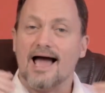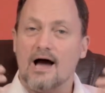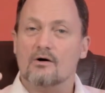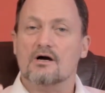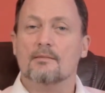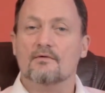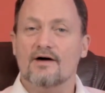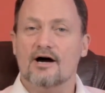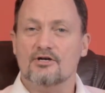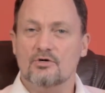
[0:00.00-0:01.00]
outcome of
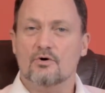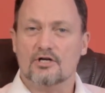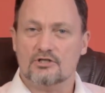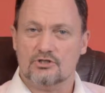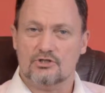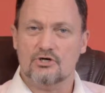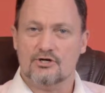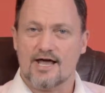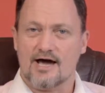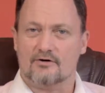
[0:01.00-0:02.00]
how you want it to
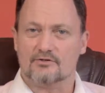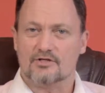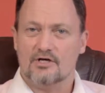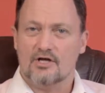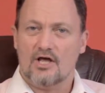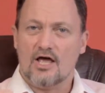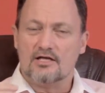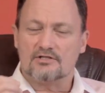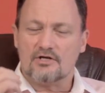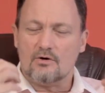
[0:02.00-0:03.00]
turn out,
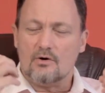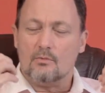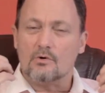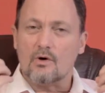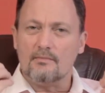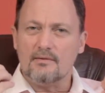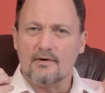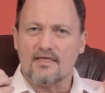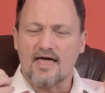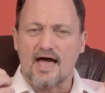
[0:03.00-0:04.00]
so what do I mean
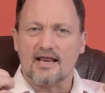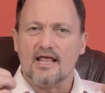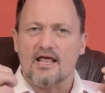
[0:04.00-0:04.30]
by that?